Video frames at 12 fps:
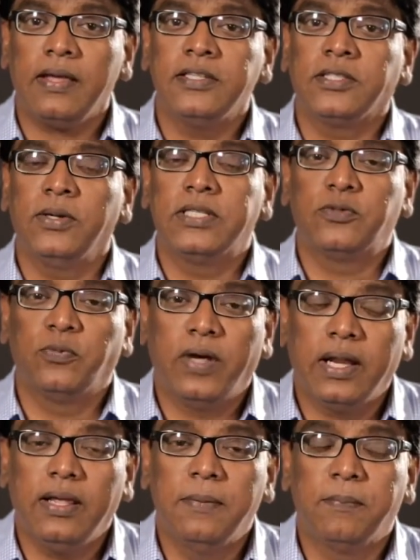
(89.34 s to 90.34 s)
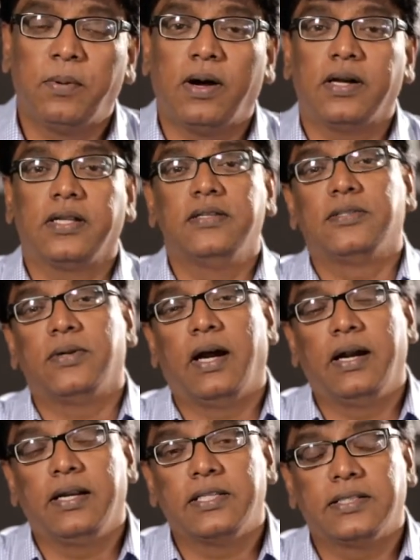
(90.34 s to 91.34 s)
So it's very important to
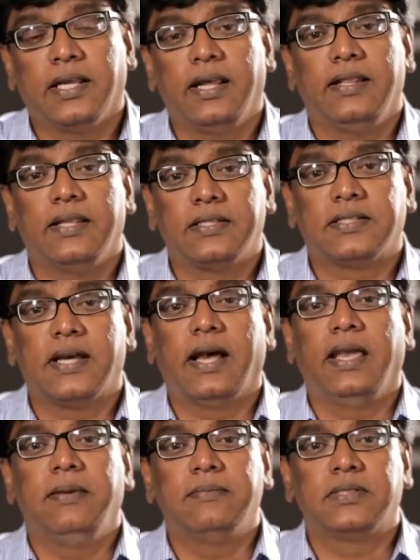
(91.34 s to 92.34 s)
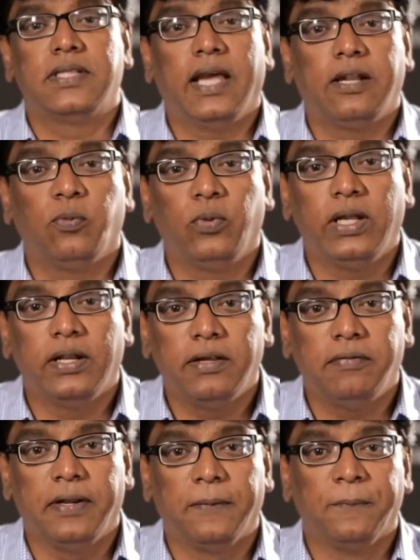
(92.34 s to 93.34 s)
understand the times that we
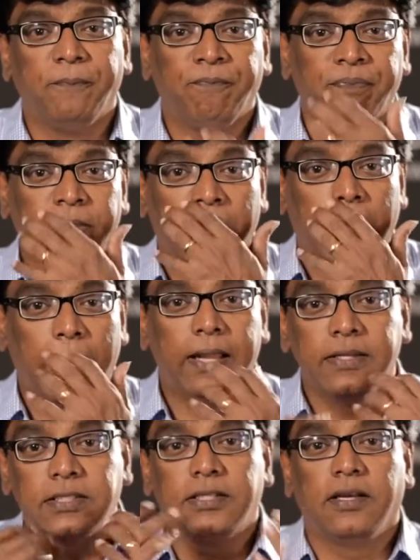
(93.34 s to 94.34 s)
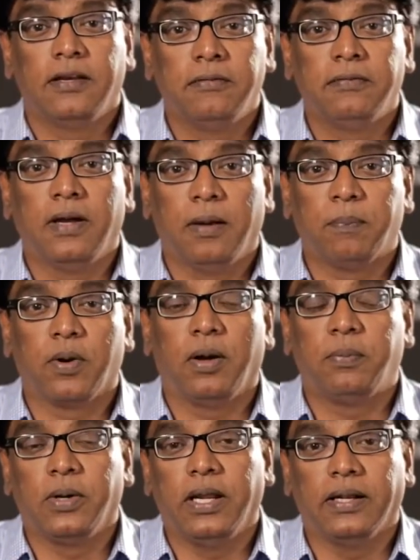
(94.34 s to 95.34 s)
live in and serve
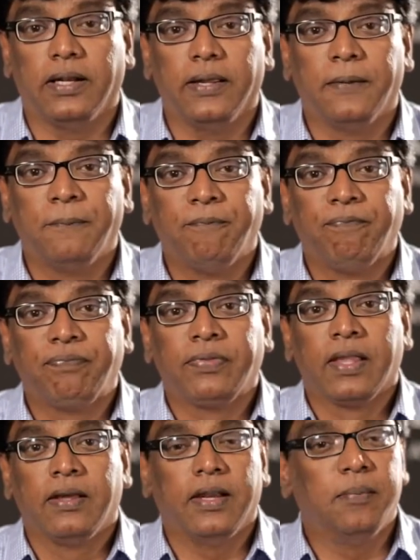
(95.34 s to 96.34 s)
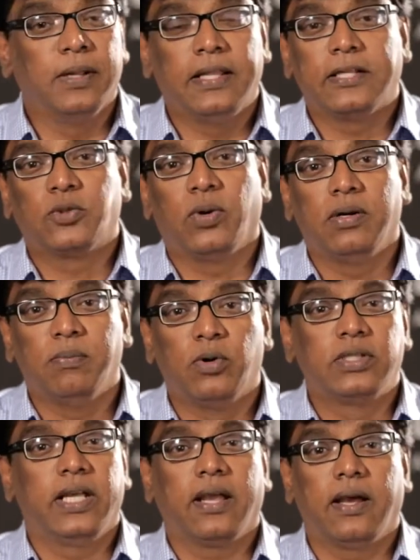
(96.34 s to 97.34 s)
appropriately. Remember, that's what
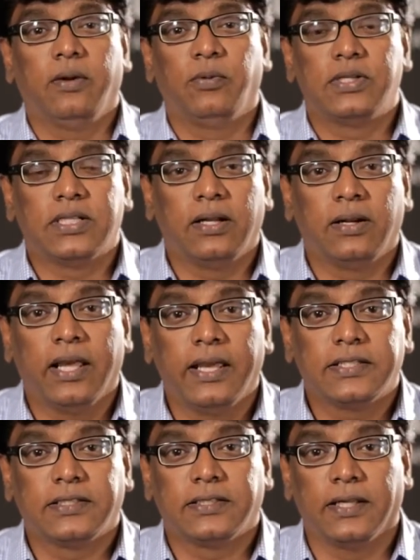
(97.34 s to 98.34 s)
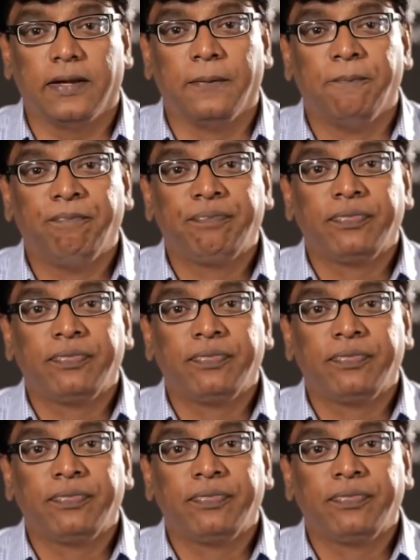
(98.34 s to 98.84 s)
Mordecai would tell Esther,